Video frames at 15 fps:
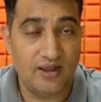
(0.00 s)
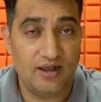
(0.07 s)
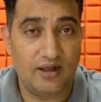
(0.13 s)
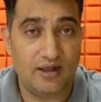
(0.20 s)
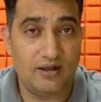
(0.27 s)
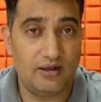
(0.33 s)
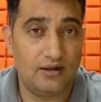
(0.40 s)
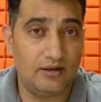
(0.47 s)

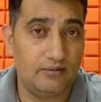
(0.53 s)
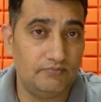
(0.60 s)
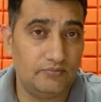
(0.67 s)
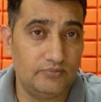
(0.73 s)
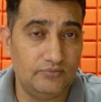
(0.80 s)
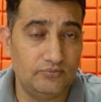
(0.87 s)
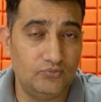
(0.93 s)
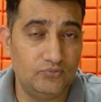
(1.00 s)
you may
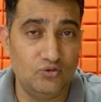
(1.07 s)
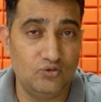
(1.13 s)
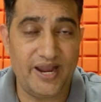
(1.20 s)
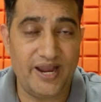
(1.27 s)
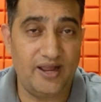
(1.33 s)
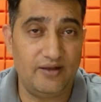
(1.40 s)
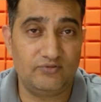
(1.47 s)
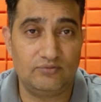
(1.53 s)
have
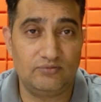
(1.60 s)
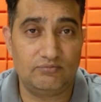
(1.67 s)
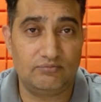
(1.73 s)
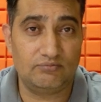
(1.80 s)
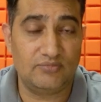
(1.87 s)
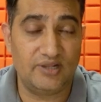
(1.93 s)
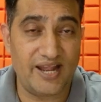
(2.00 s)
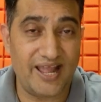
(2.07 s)
lakhs and
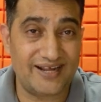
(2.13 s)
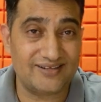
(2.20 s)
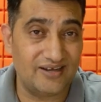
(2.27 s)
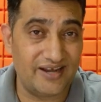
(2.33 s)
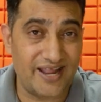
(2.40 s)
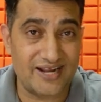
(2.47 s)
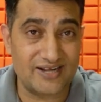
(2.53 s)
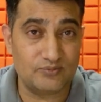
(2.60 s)
lakhs of
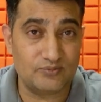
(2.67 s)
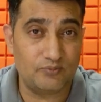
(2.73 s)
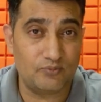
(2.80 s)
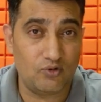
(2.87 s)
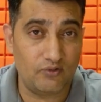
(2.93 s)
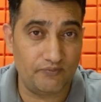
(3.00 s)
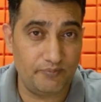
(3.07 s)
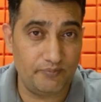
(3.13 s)
people here in
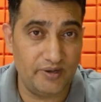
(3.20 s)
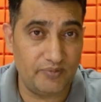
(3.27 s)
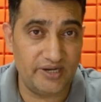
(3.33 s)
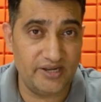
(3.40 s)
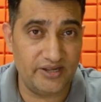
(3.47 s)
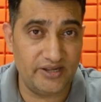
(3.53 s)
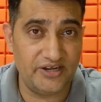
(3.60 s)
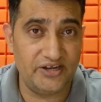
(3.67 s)
India
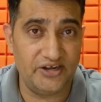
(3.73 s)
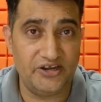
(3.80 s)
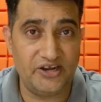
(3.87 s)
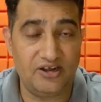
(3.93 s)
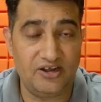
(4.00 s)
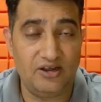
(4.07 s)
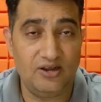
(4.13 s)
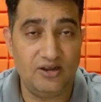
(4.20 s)
with
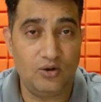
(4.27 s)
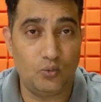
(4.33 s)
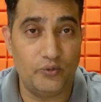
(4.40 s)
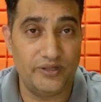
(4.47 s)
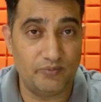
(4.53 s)
my name.